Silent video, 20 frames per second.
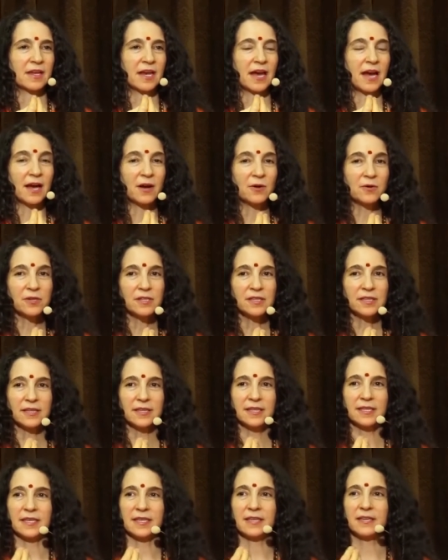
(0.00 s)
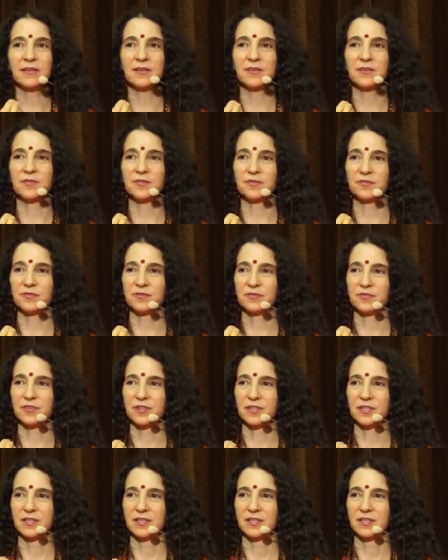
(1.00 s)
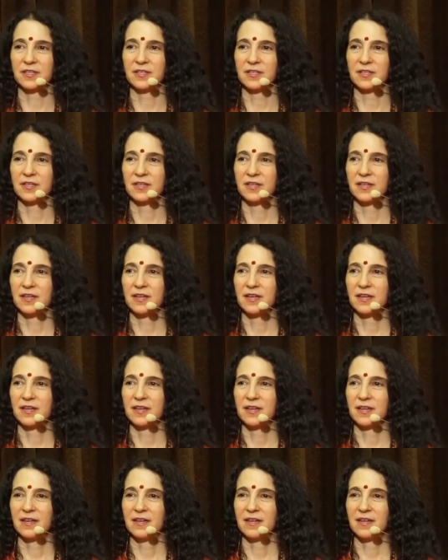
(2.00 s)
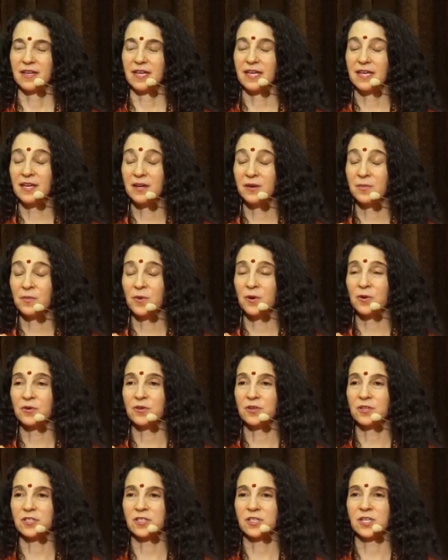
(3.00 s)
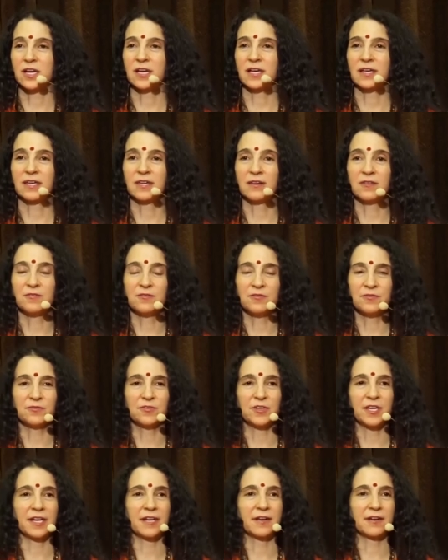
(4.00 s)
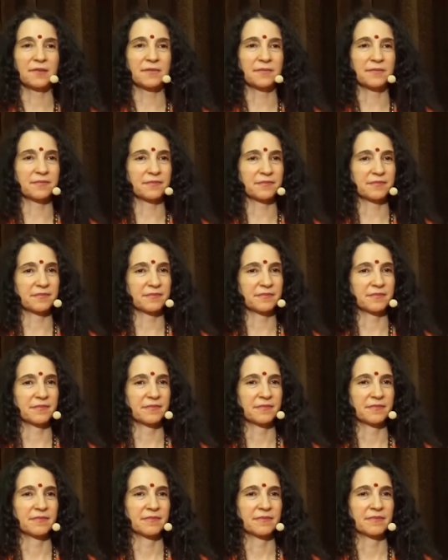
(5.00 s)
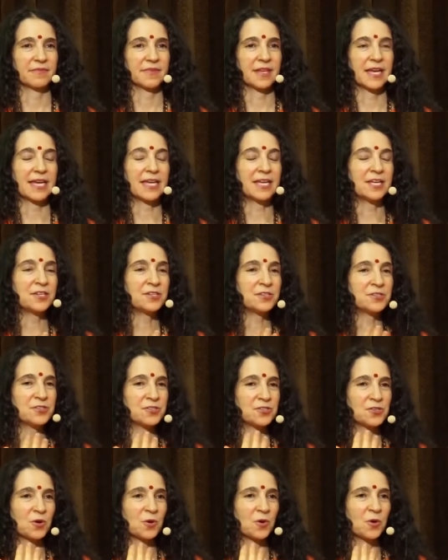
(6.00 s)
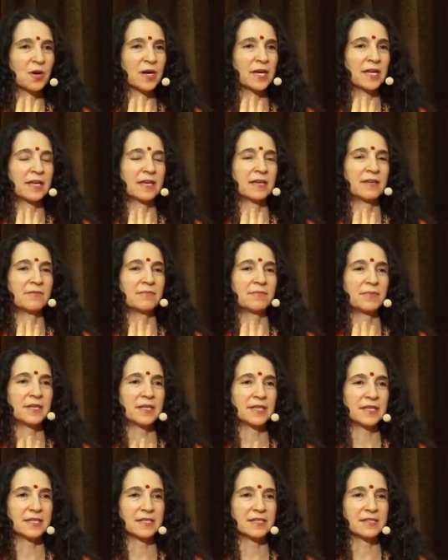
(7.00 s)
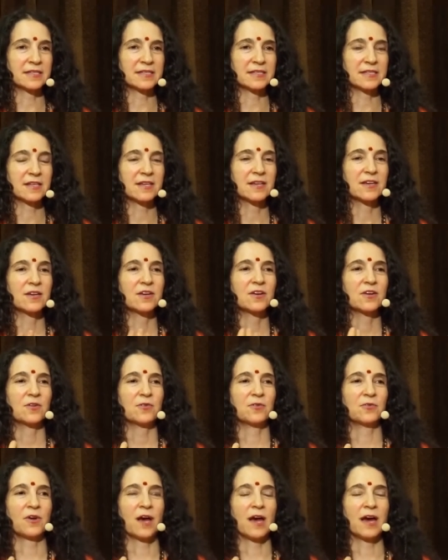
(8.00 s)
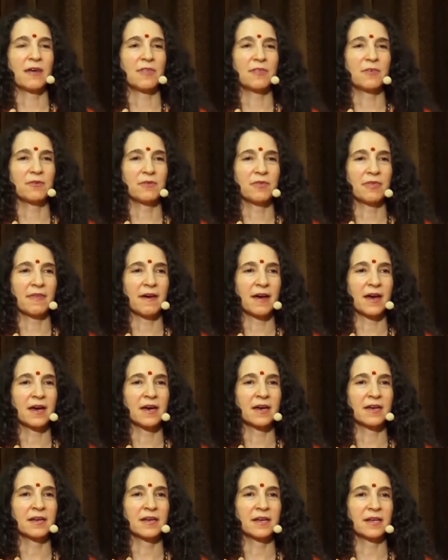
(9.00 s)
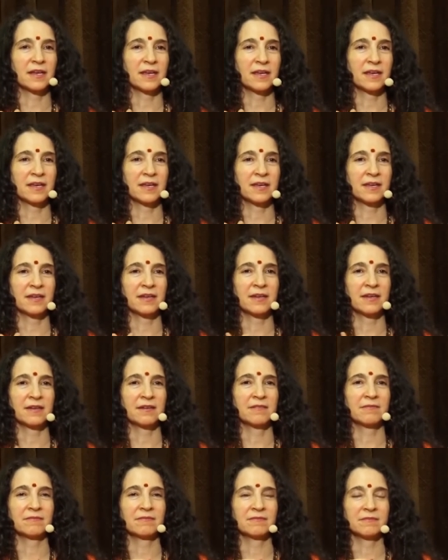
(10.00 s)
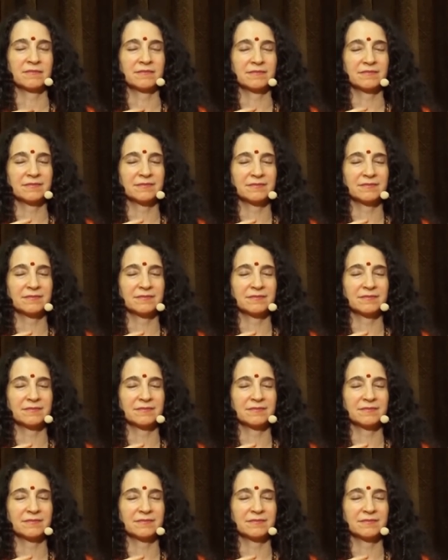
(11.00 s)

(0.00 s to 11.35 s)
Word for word: How to live in moksha, in freedom, in joy, in peace rather than in